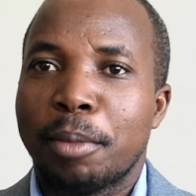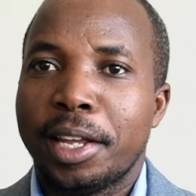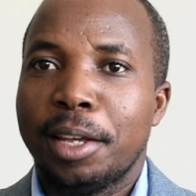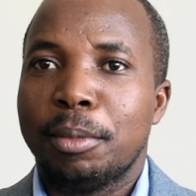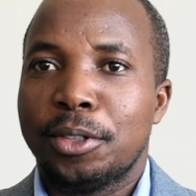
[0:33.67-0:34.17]

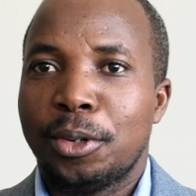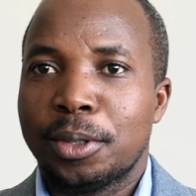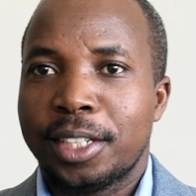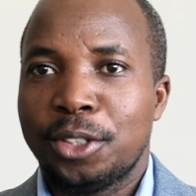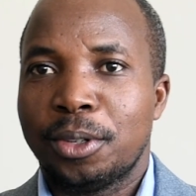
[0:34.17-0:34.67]
My name is
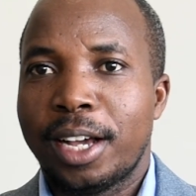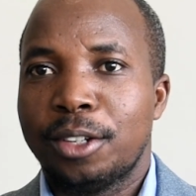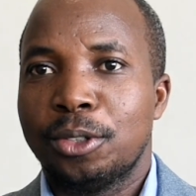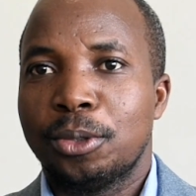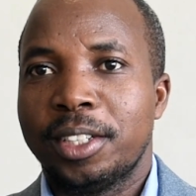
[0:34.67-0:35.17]
Dr.
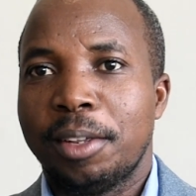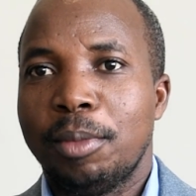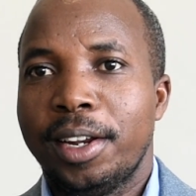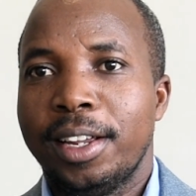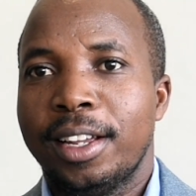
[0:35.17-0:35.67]
Jonan
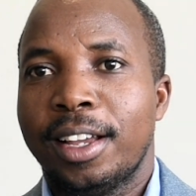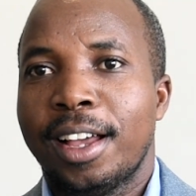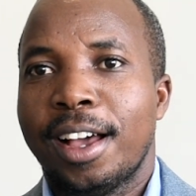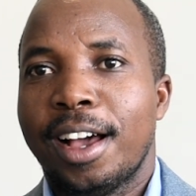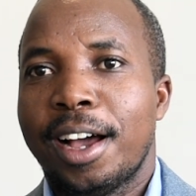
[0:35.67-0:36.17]
Stusemire.
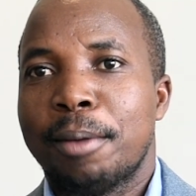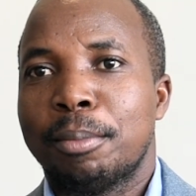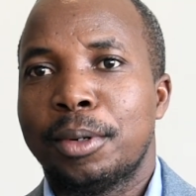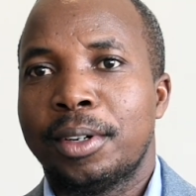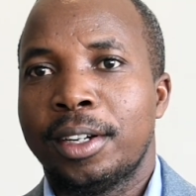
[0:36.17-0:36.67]

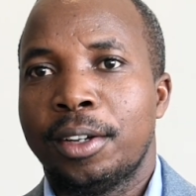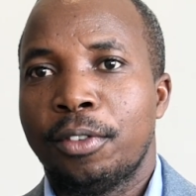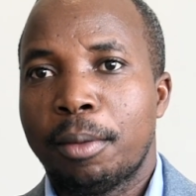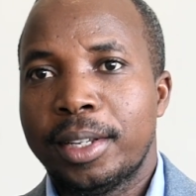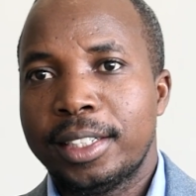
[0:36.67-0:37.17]
I'm a
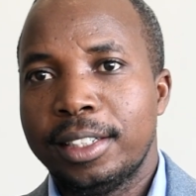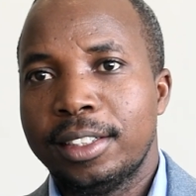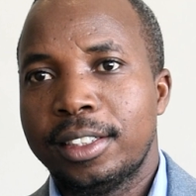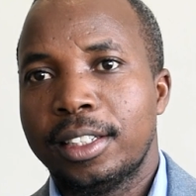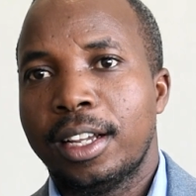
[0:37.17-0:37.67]

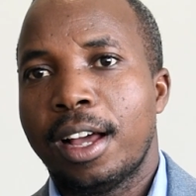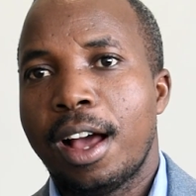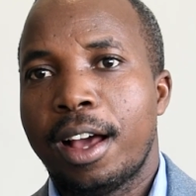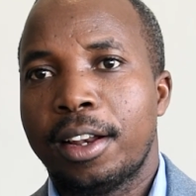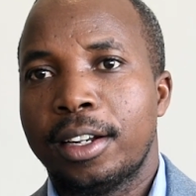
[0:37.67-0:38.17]
pharmacist
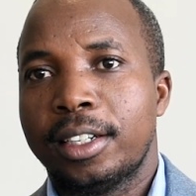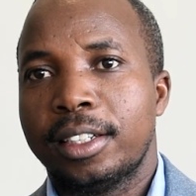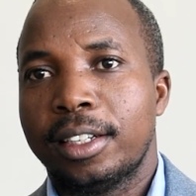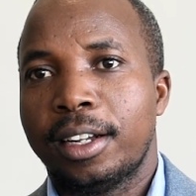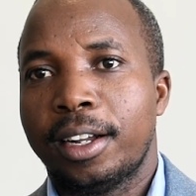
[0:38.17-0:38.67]
and
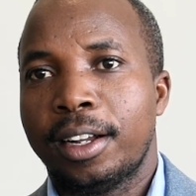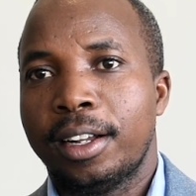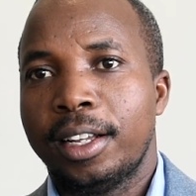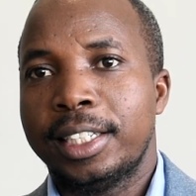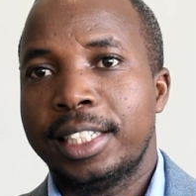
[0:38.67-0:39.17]

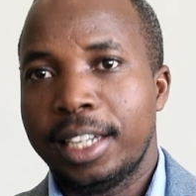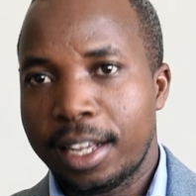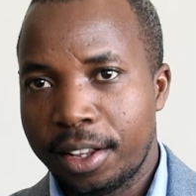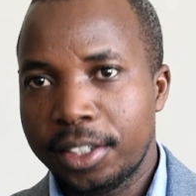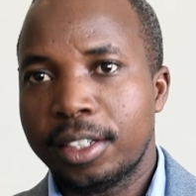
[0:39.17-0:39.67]
a
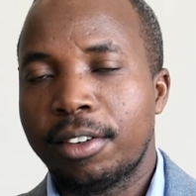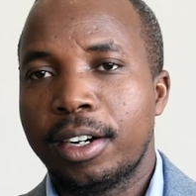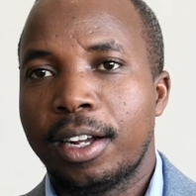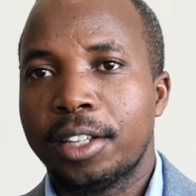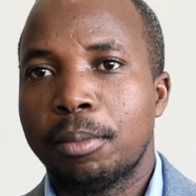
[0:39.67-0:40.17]
senior
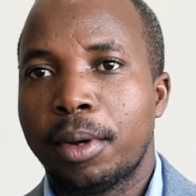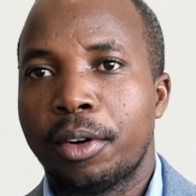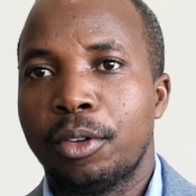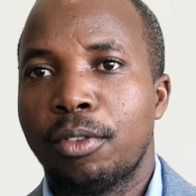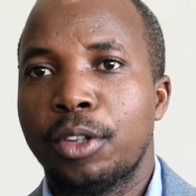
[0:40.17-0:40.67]
lecturer at
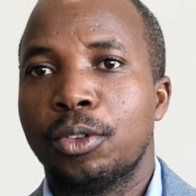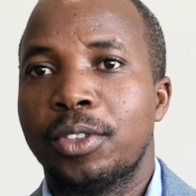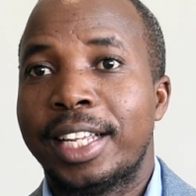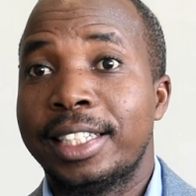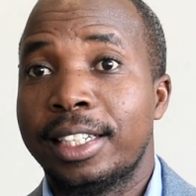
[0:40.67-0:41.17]
Bahr University of
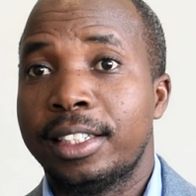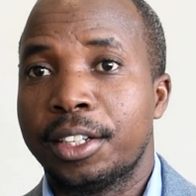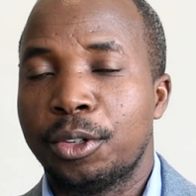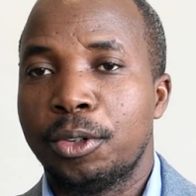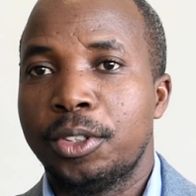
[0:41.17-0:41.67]
Science and
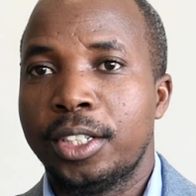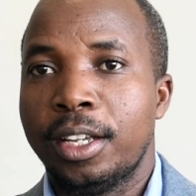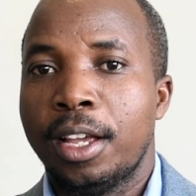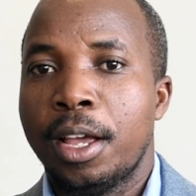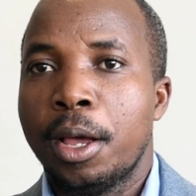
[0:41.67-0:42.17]
Technology,
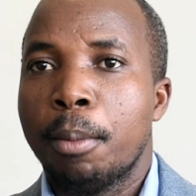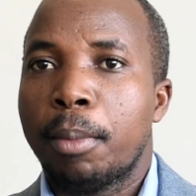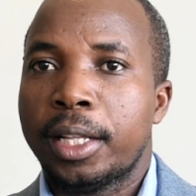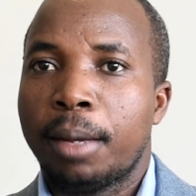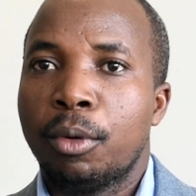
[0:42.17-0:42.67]

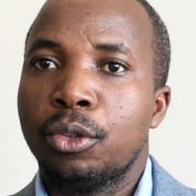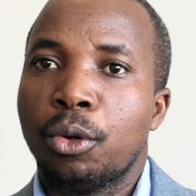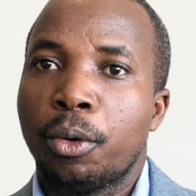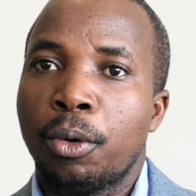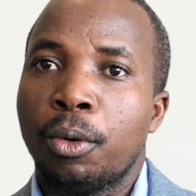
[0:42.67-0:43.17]
but I'm
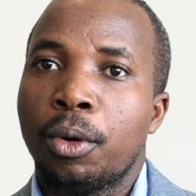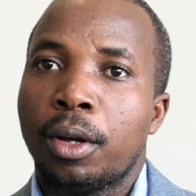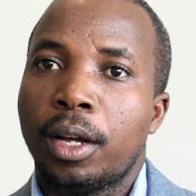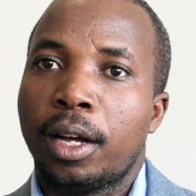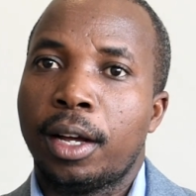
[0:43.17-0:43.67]
also
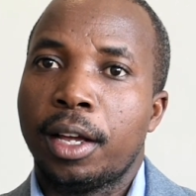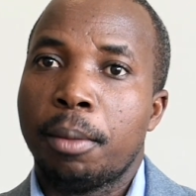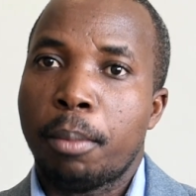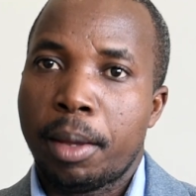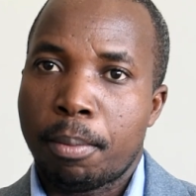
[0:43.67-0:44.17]
a
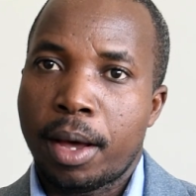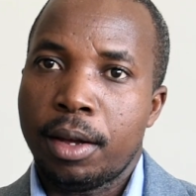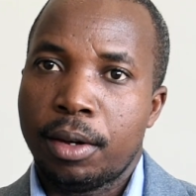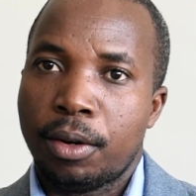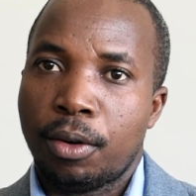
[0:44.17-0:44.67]

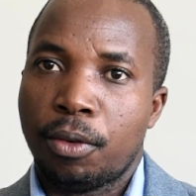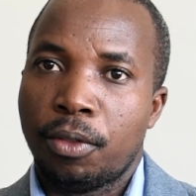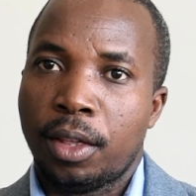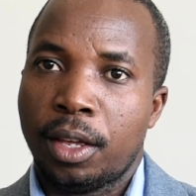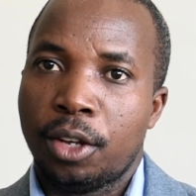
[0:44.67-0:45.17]
member
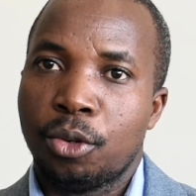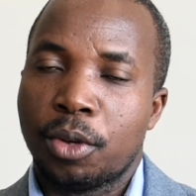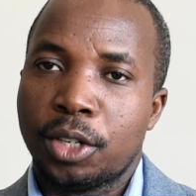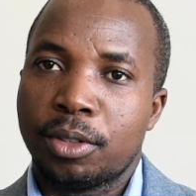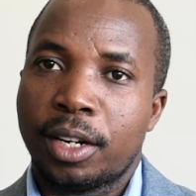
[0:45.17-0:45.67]
of the
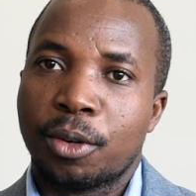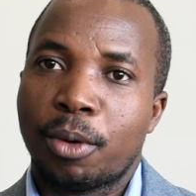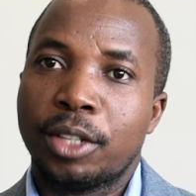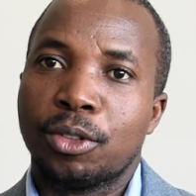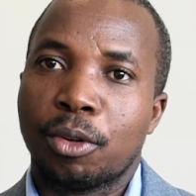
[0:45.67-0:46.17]
Education and
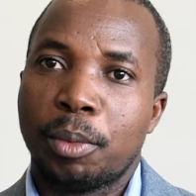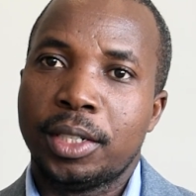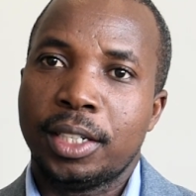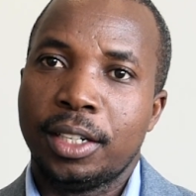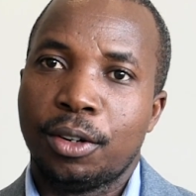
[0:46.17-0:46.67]
Grants
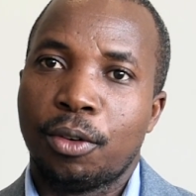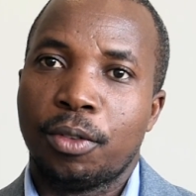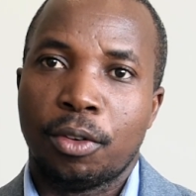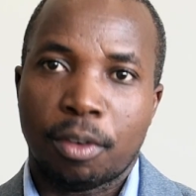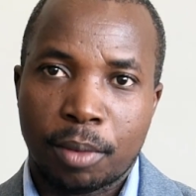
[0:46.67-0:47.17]
Committee of
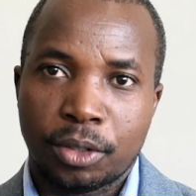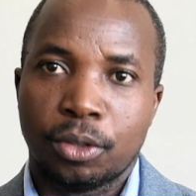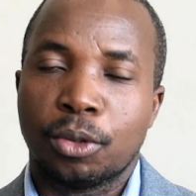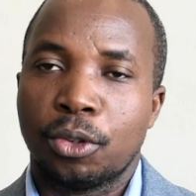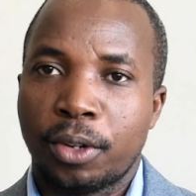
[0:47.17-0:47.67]
the
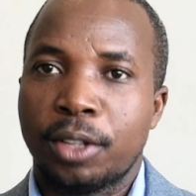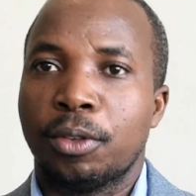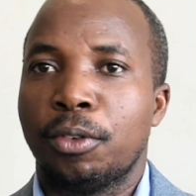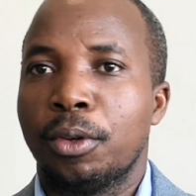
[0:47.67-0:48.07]
Pharmaceutical Society of